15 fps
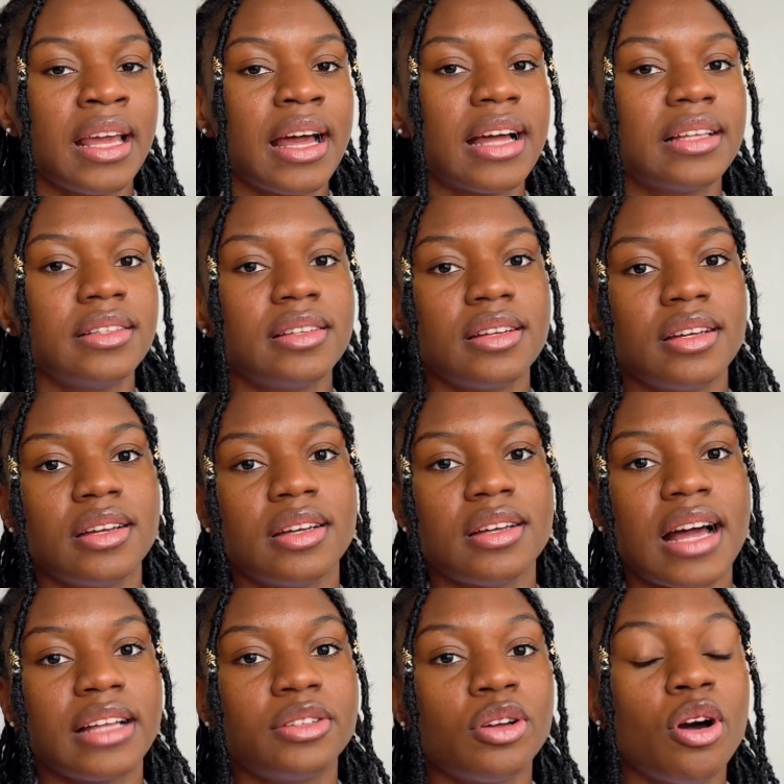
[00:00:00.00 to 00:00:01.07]
And the
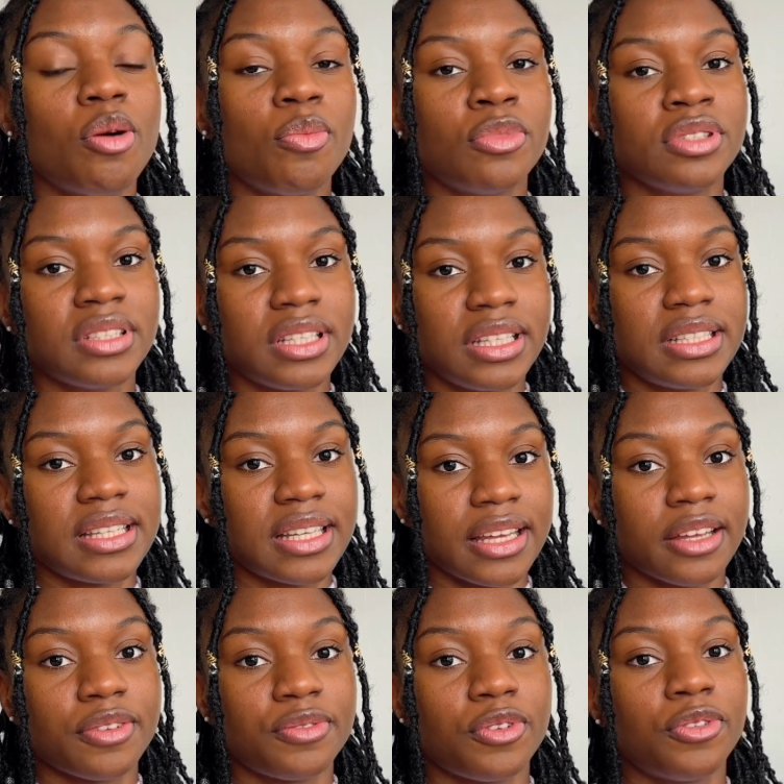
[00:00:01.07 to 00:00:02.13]
adult monthly
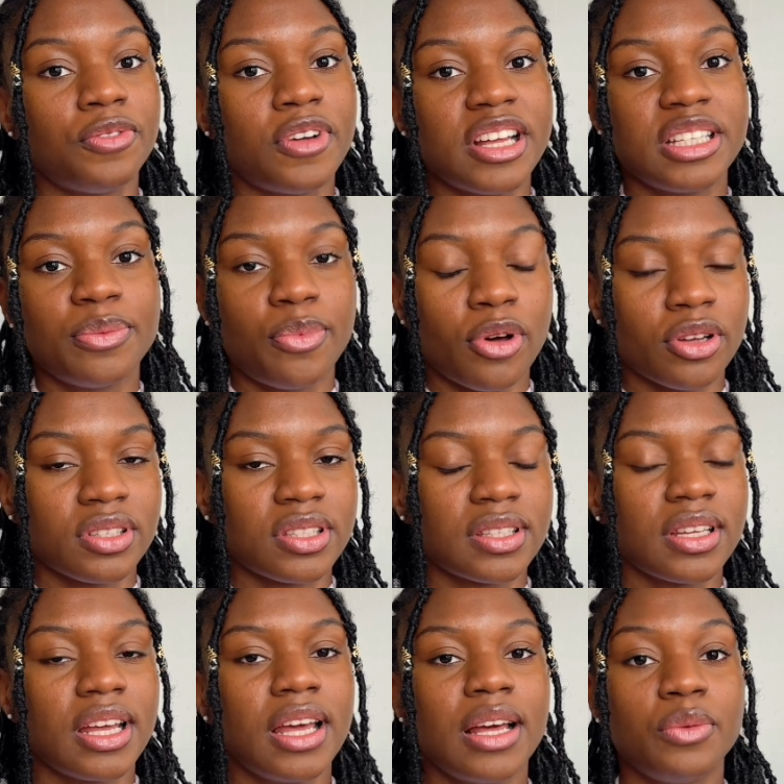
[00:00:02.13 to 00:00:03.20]
ticket for first
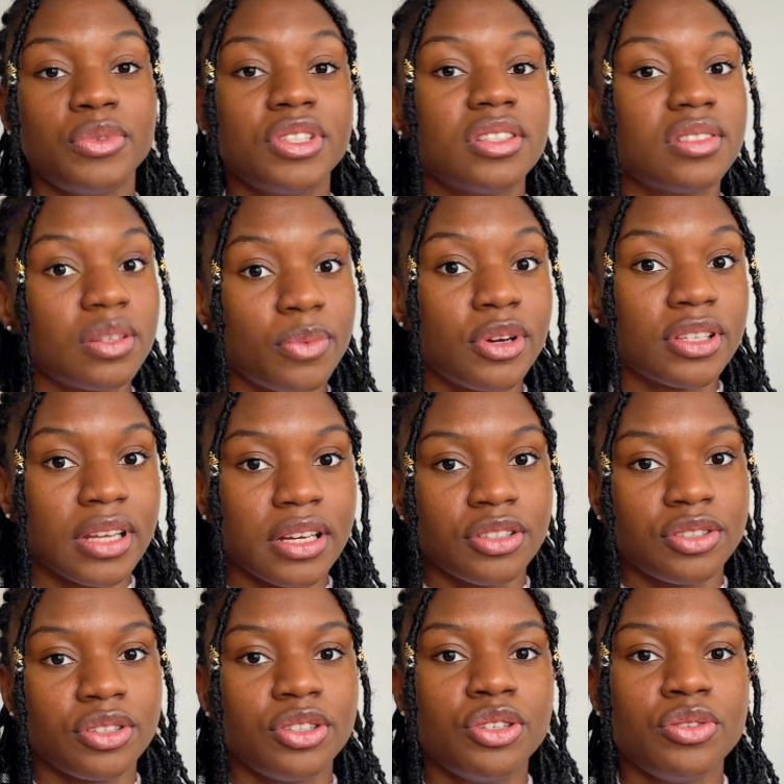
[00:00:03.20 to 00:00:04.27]
bus, which is the bus I
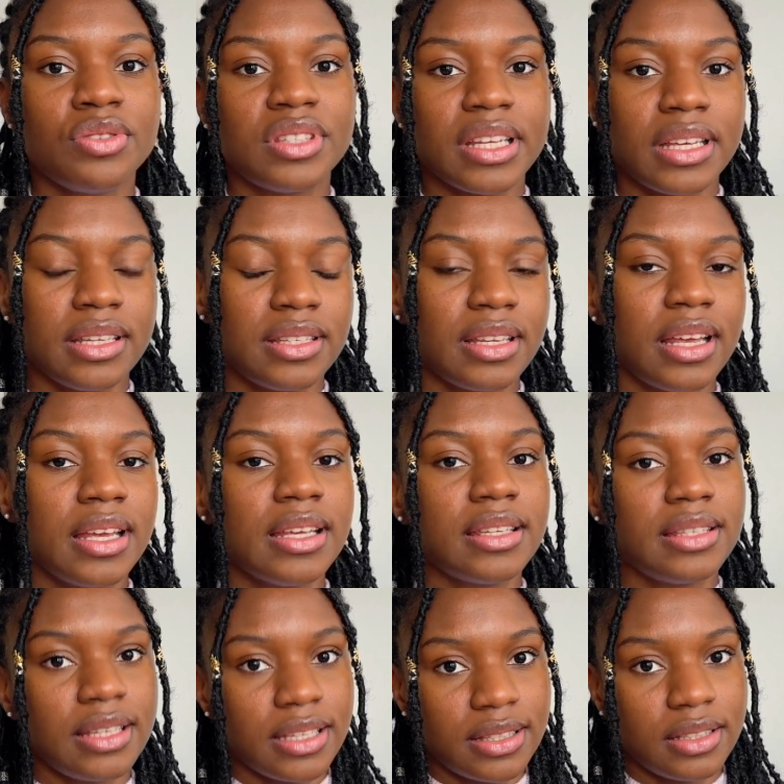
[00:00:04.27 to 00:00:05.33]
usually use, is
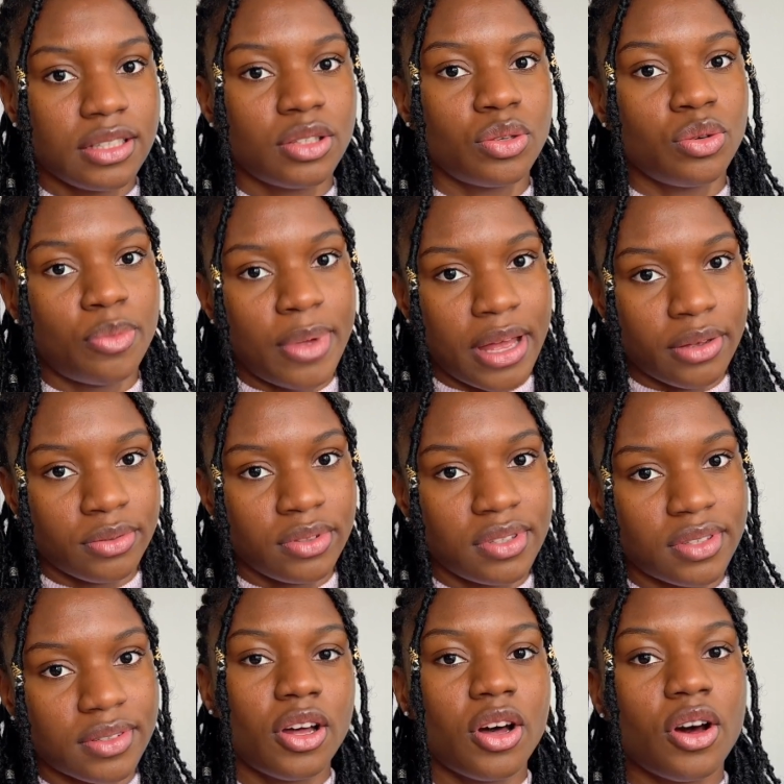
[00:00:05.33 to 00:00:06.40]

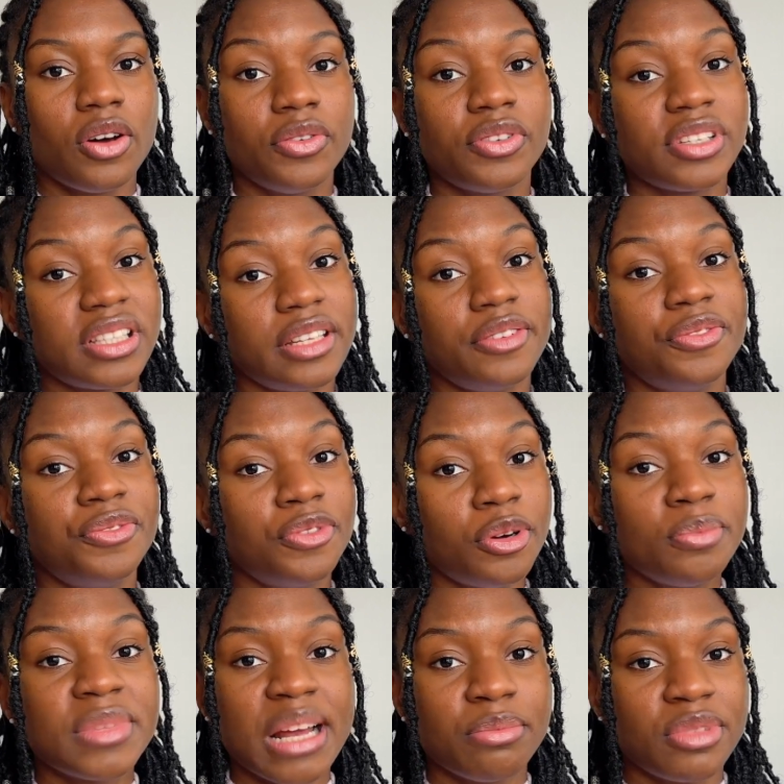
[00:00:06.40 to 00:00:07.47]
£62. Obviously, from
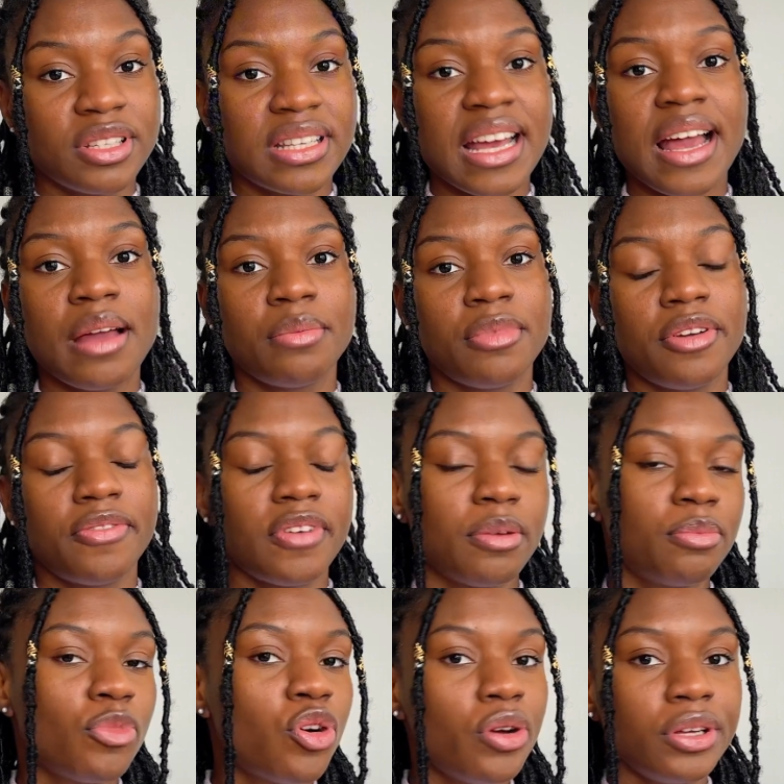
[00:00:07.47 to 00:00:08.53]
time to time, if
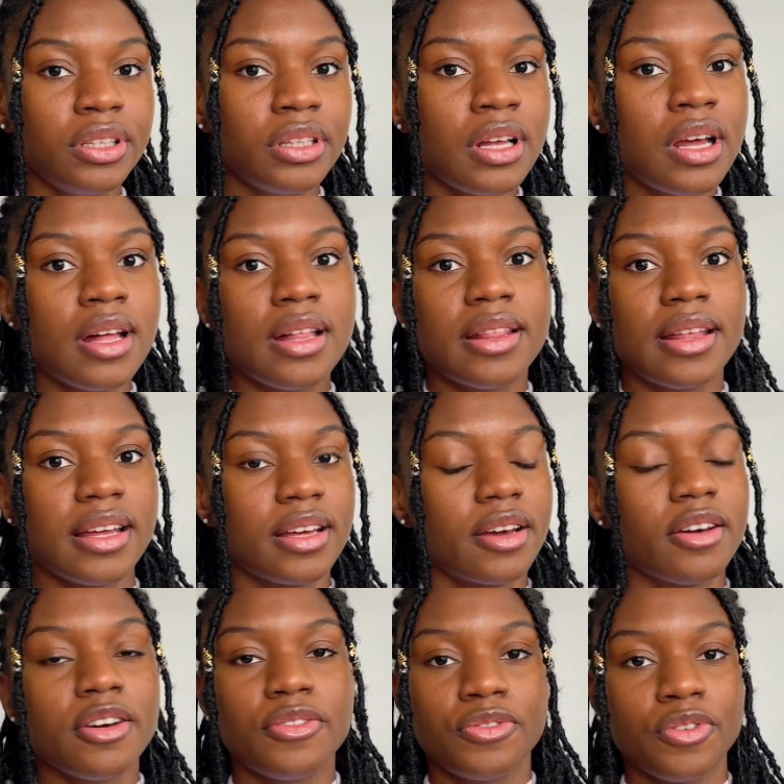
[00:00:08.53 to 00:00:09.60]
I'm going like
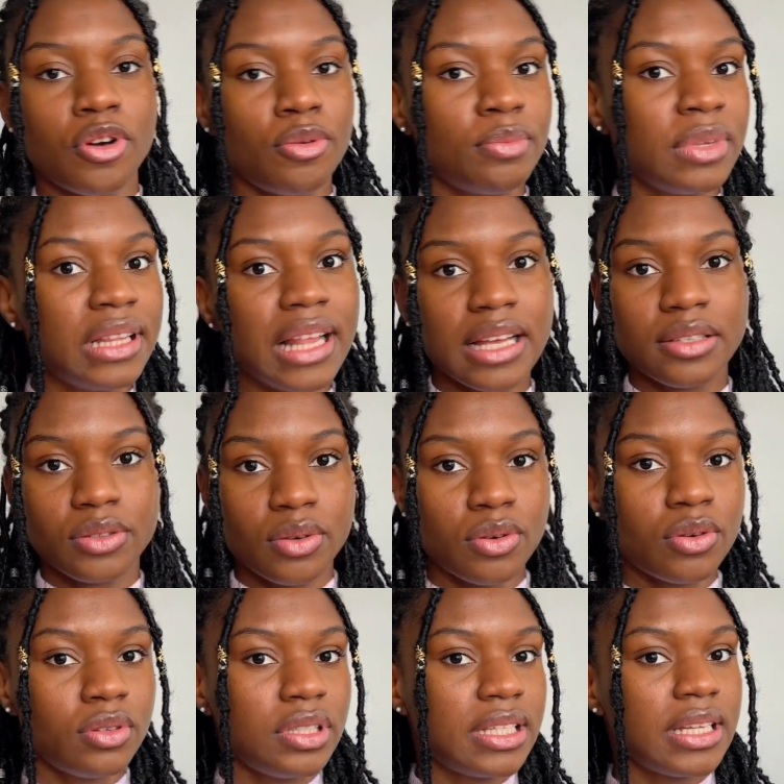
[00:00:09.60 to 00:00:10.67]
from
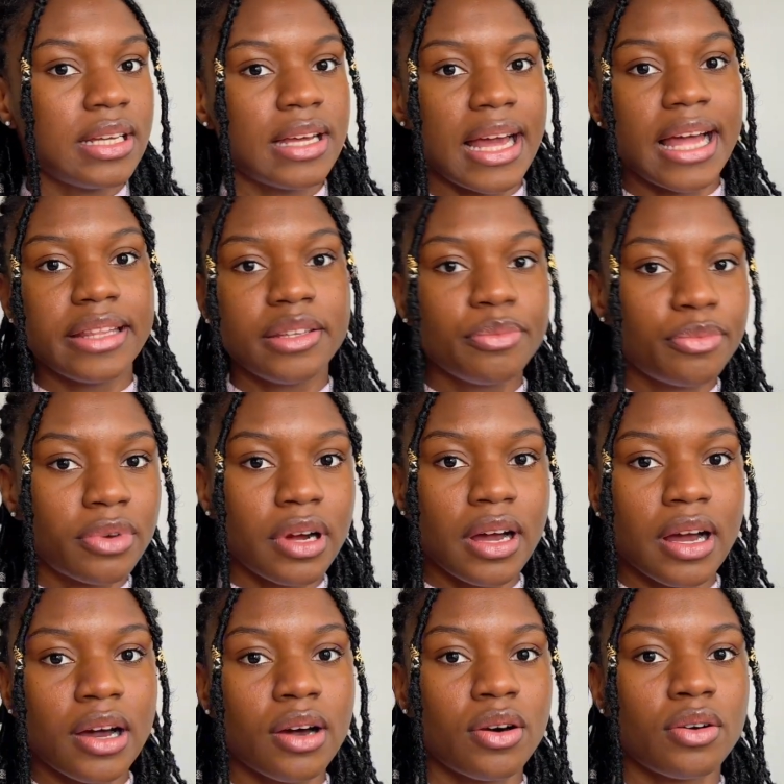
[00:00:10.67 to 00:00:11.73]
Glasgow to
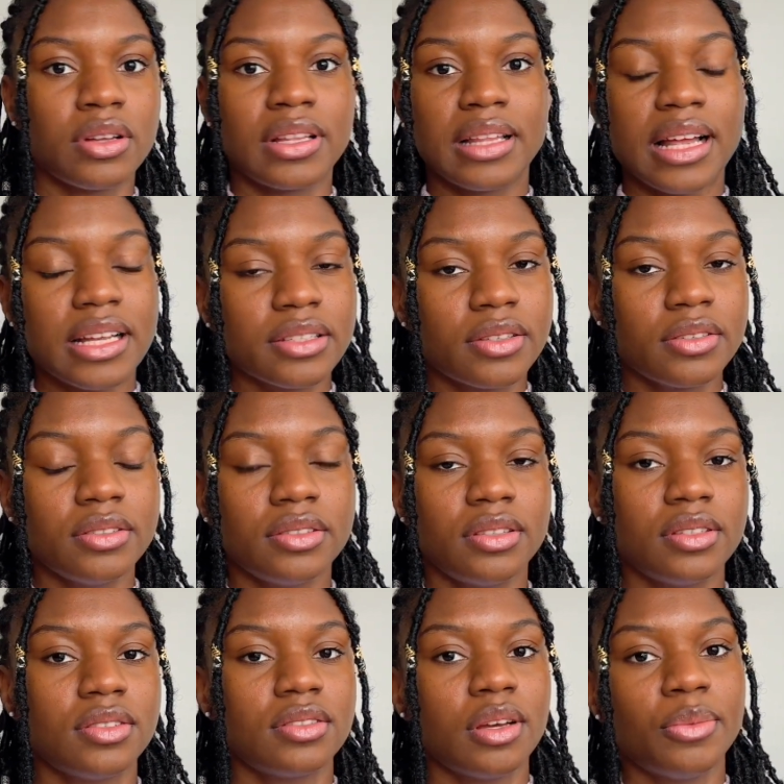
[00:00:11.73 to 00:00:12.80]
Edinburgh or Glasgow
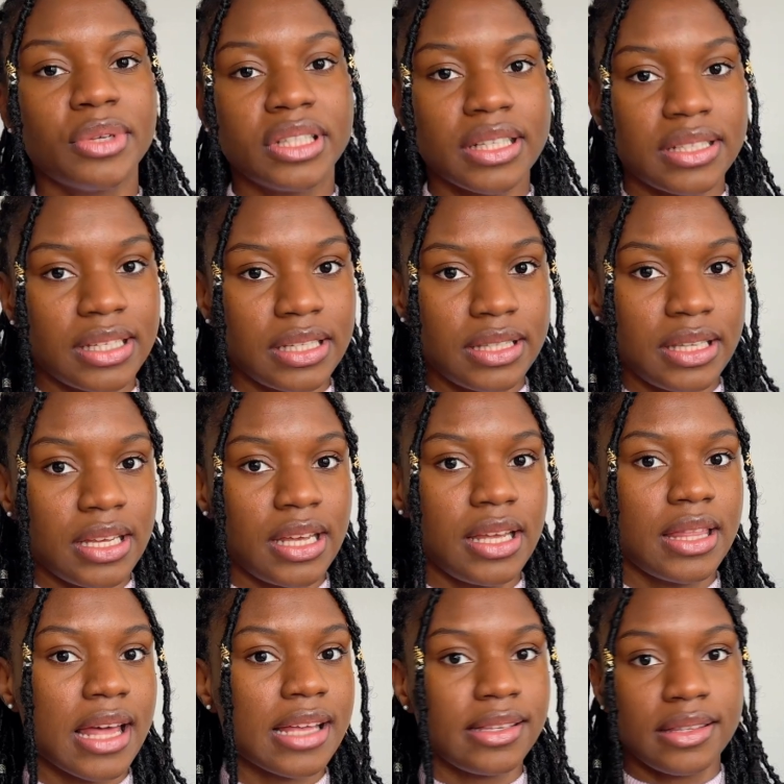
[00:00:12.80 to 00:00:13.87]
to some other city
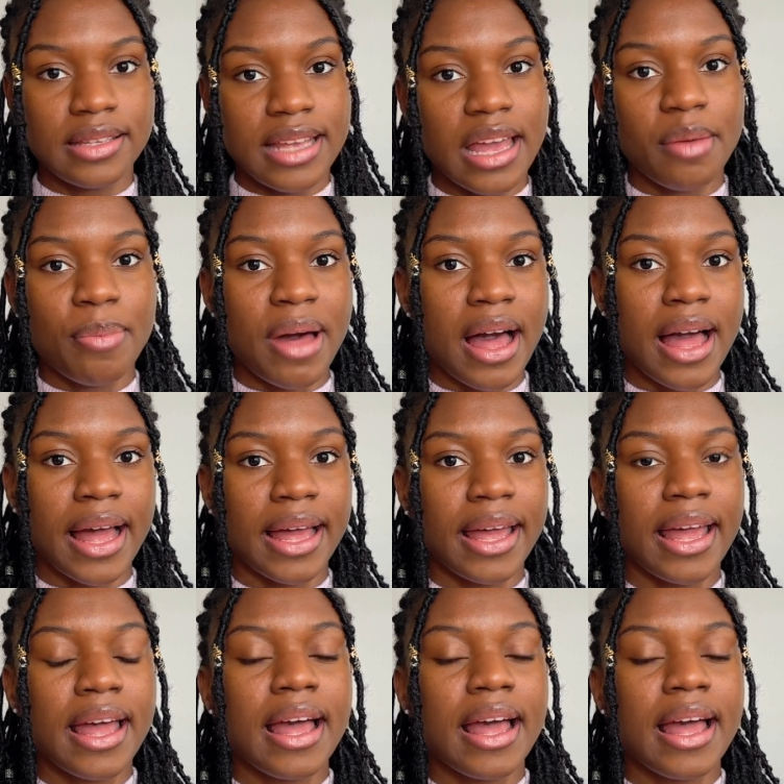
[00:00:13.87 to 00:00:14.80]
that's nearby,